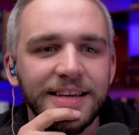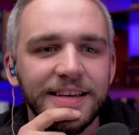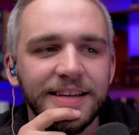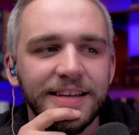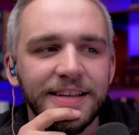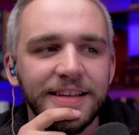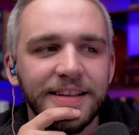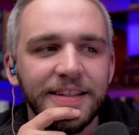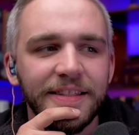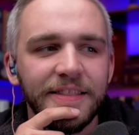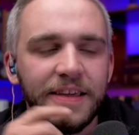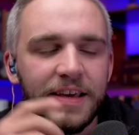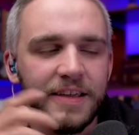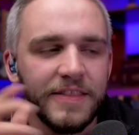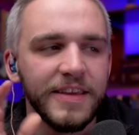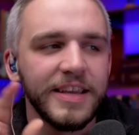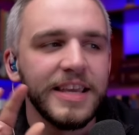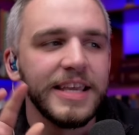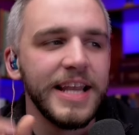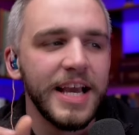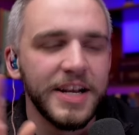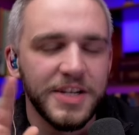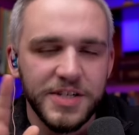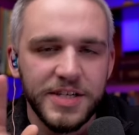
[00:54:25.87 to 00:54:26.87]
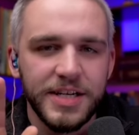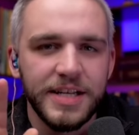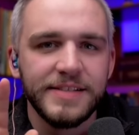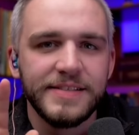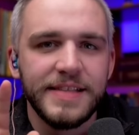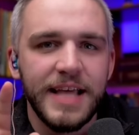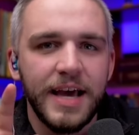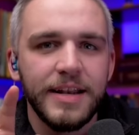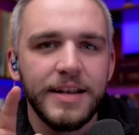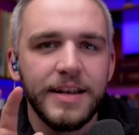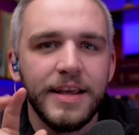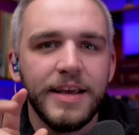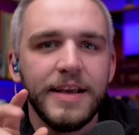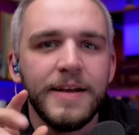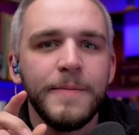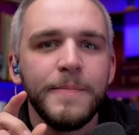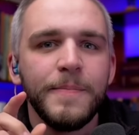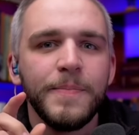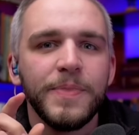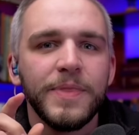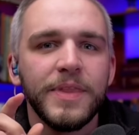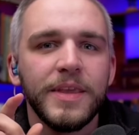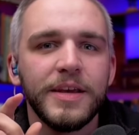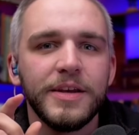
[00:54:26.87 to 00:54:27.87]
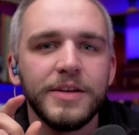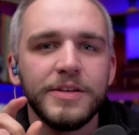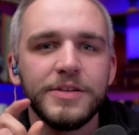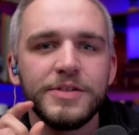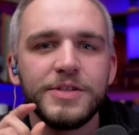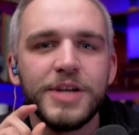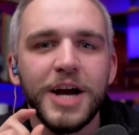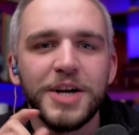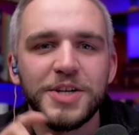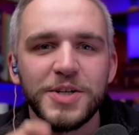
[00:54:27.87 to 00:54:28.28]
the connection is that let's just stop right there. Dr.